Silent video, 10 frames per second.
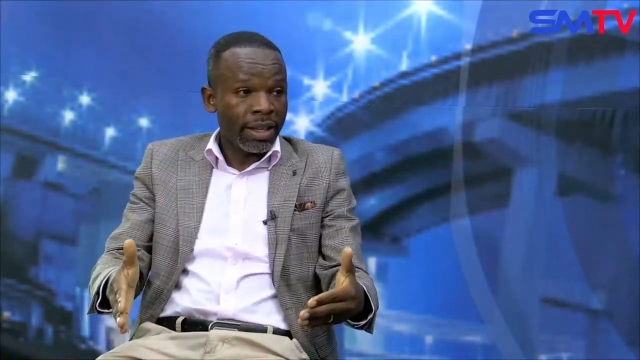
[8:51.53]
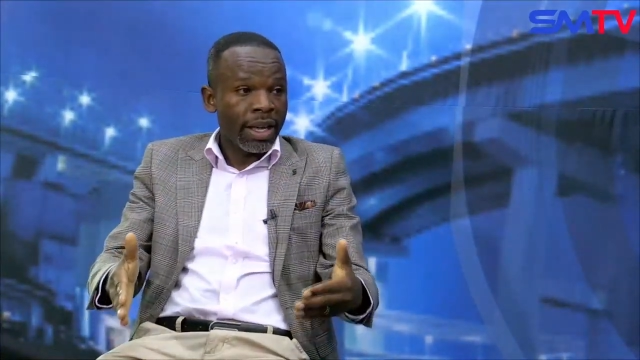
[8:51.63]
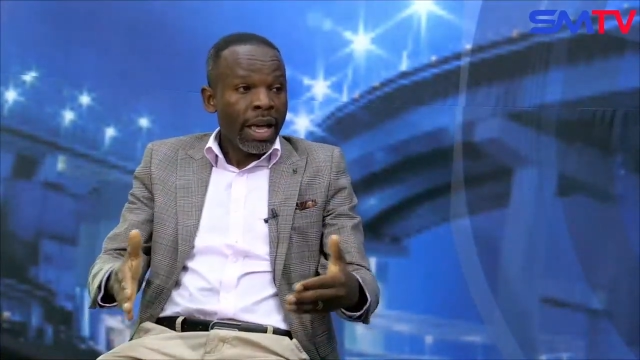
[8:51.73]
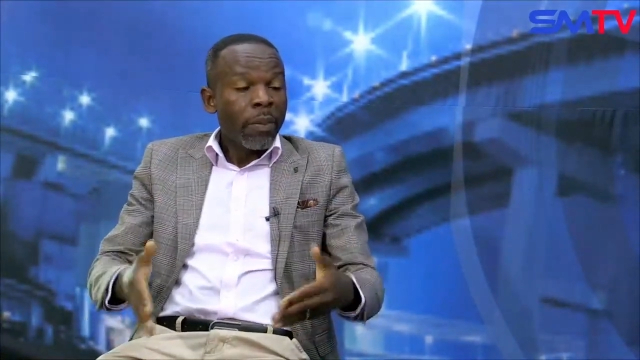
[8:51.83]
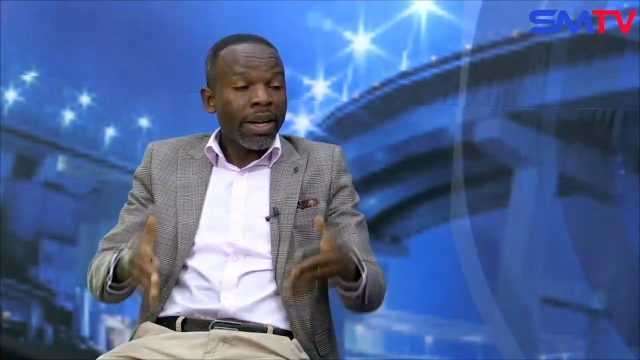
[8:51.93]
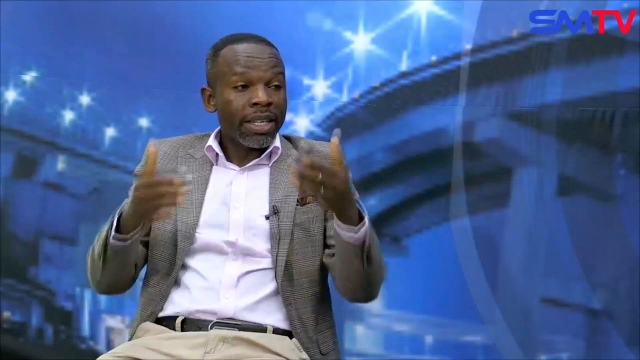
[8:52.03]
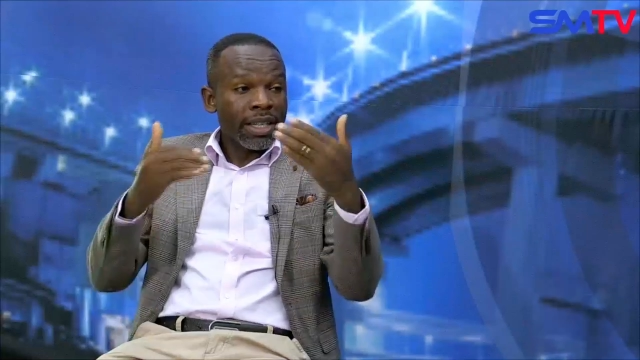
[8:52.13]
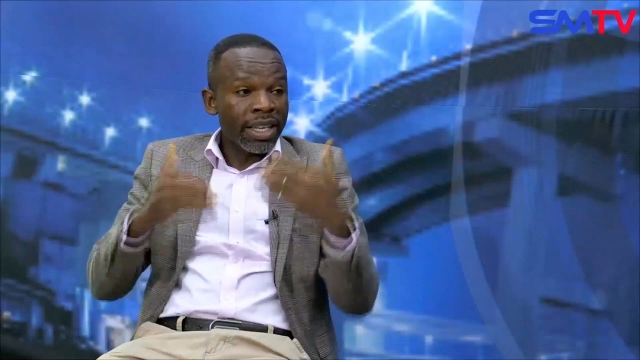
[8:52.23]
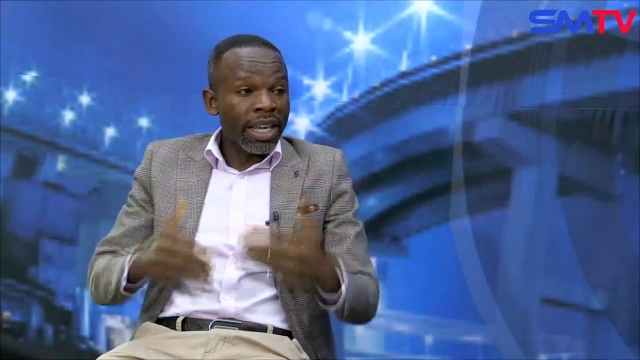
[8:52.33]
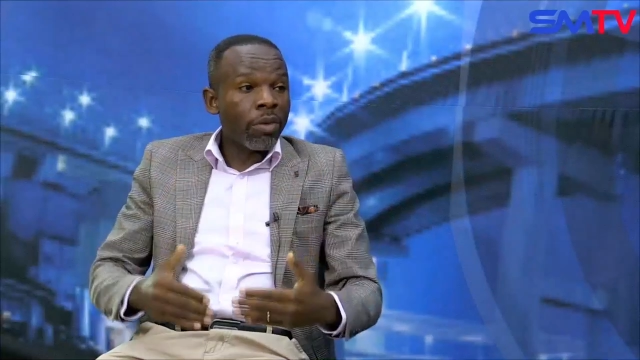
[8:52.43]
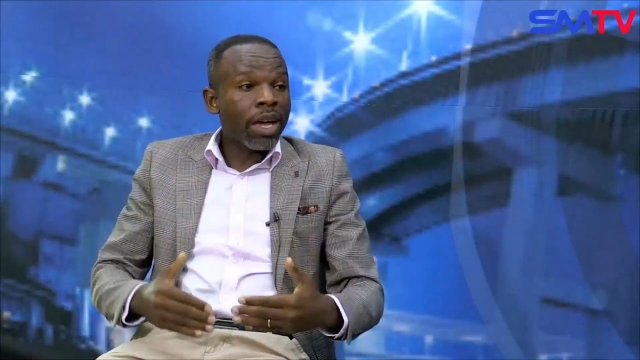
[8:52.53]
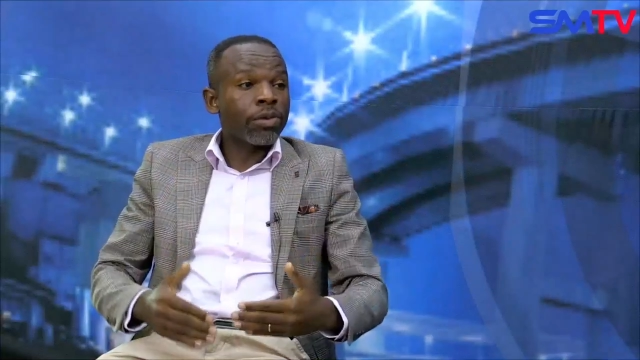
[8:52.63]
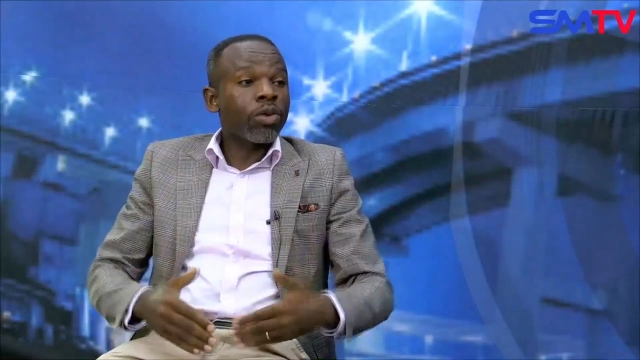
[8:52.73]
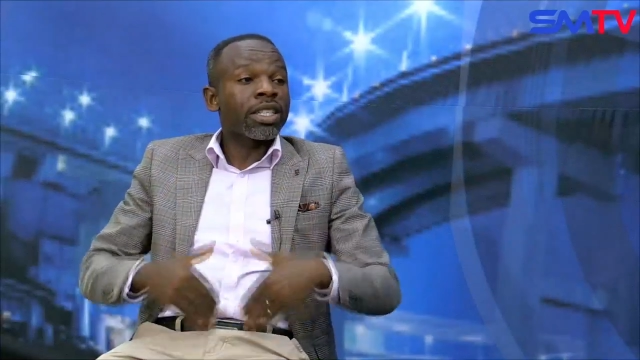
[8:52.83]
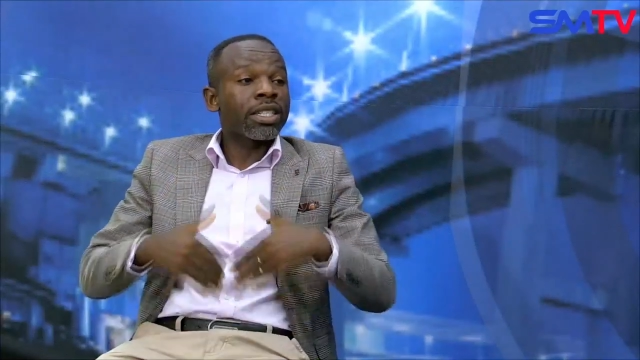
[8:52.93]
But here we have
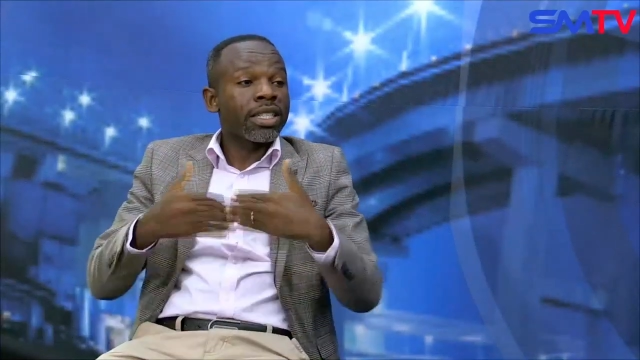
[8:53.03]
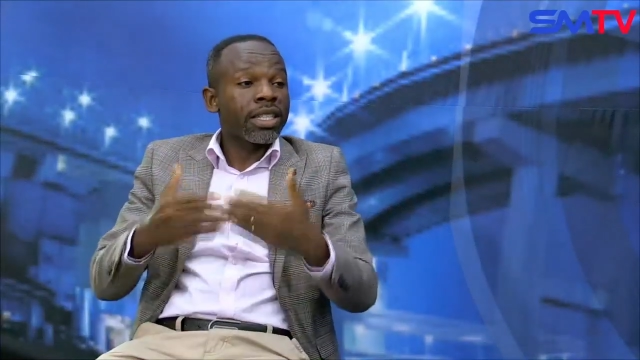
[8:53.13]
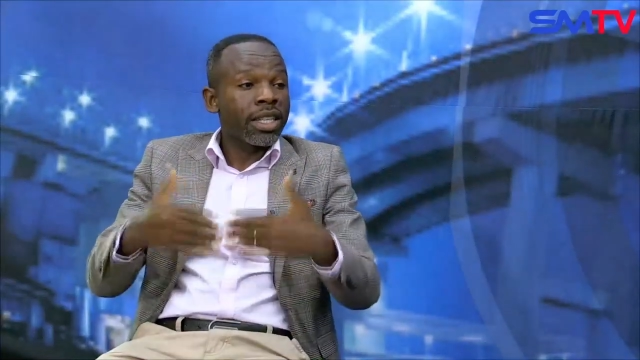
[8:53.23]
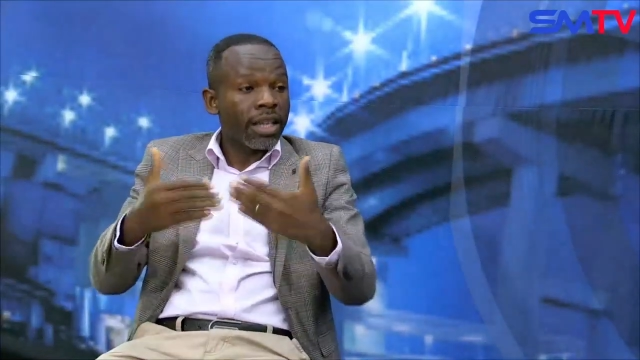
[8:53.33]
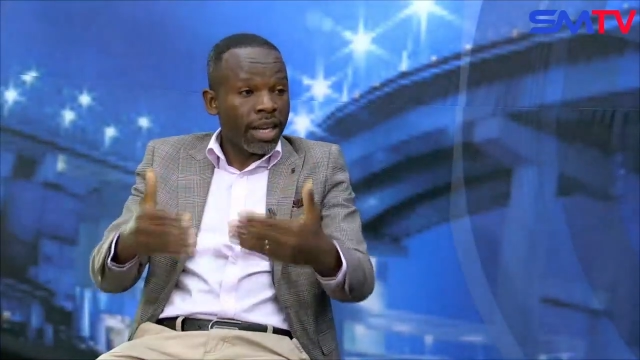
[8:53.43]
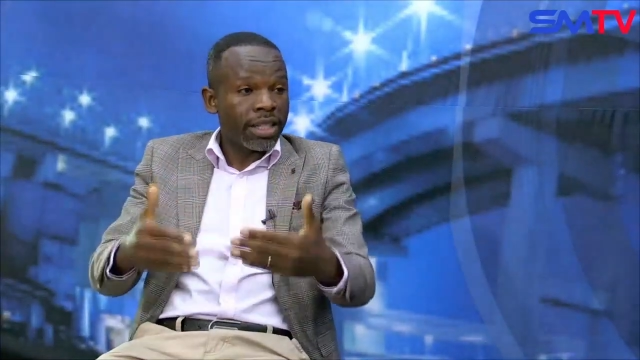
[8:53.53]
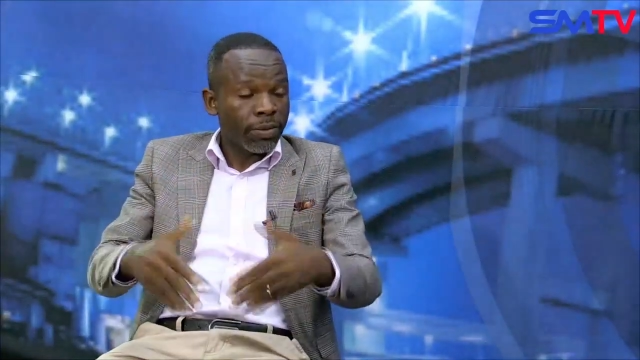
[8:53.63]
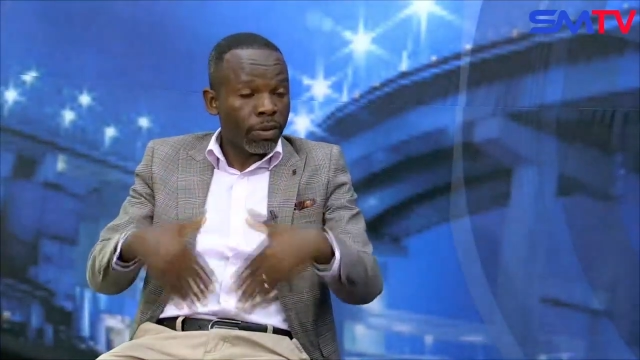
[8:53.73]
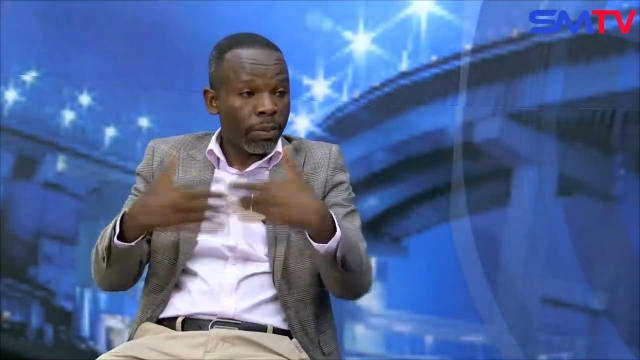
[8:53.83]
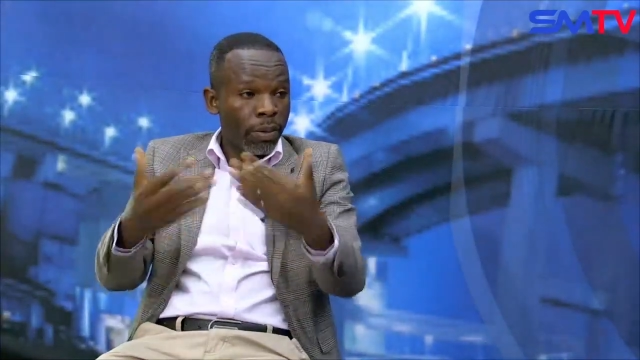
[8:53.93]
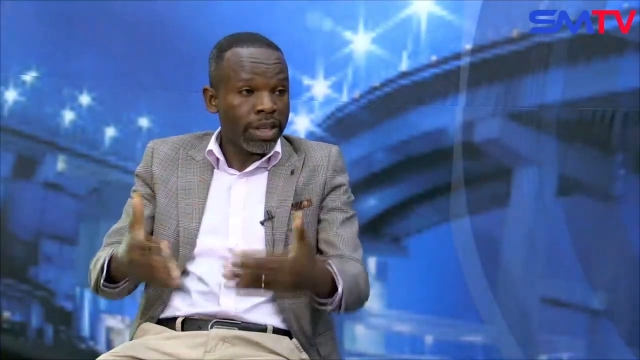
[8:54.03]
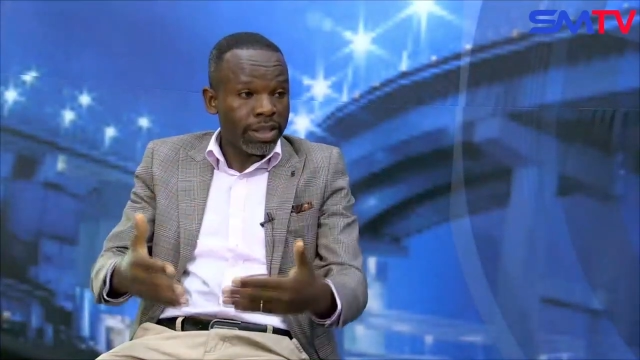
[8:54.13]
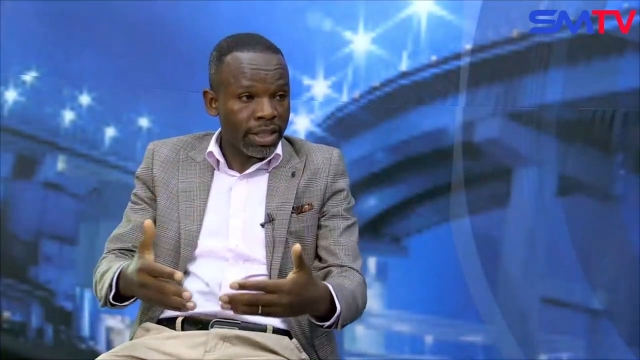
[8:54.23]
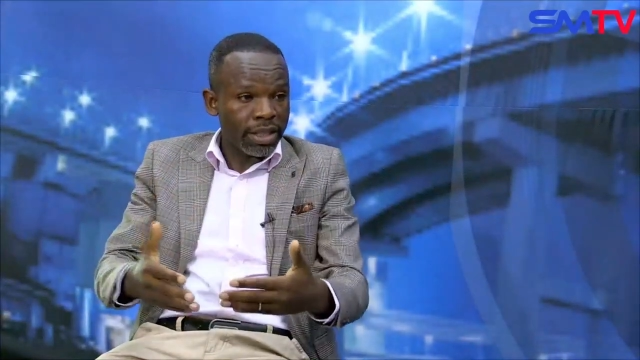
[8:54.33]
not disengaged from politics.